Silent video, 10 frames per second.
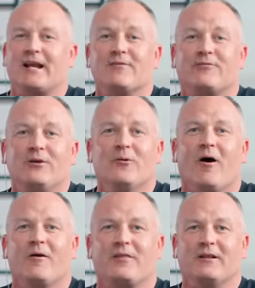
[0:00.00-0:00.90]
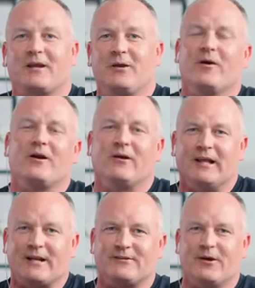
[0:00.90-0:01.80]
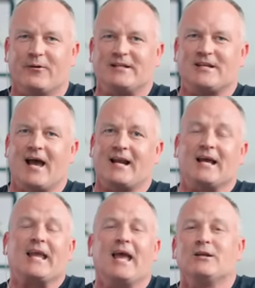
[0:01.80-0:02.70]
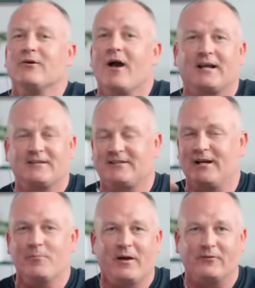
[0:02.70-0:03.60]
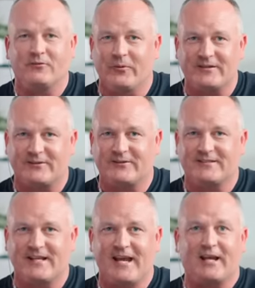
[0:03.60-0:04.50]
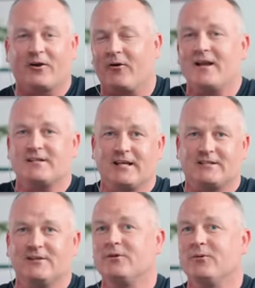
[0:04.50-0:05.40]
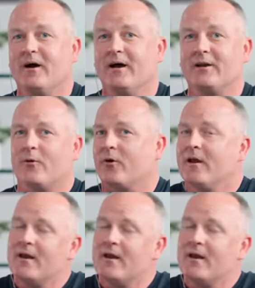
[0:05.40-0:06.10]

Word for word: If you are the lucky winner, let us know in chat. Again, you're not going to see any bells and whistles saying, congratulations, you won, or